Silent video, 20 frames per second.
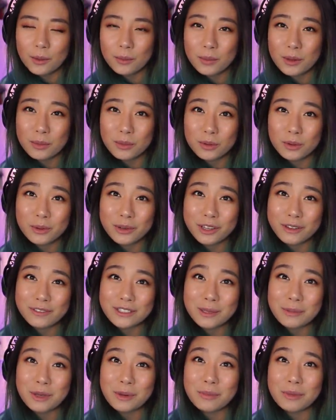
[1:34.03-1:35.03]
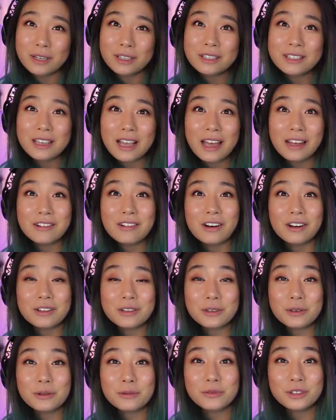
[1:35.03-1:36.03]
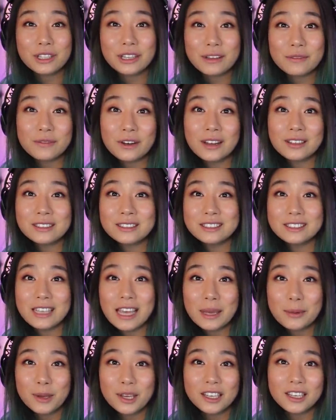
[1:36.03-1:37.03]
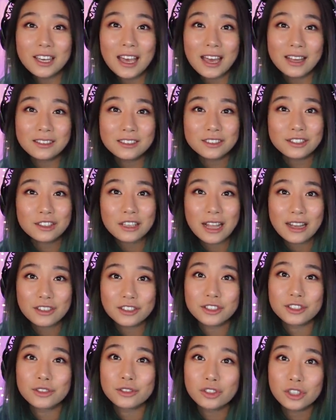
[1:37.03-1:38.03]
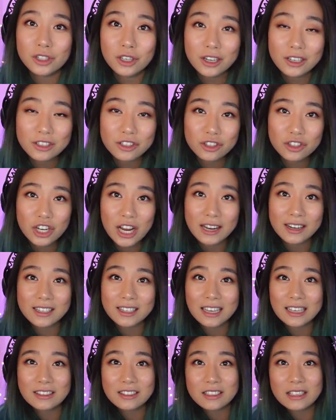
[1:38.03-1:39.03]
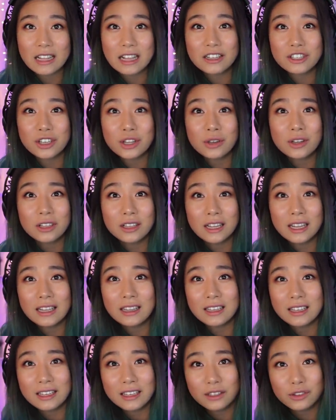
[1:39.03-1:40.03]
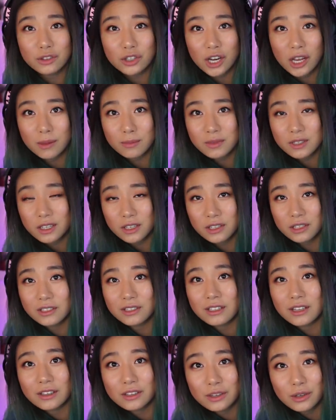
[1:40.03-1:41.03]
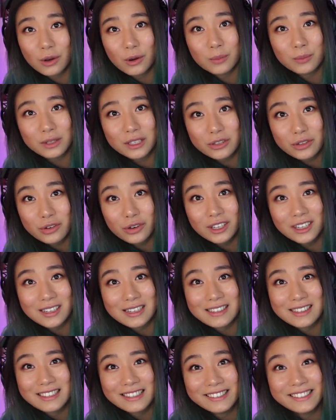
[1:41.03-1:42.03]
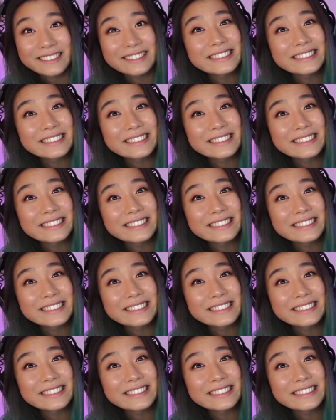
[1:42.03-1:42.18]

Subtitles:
people gifting me mugs, and also really fun gaming and chatting and ukulele jam sessions, so please join us.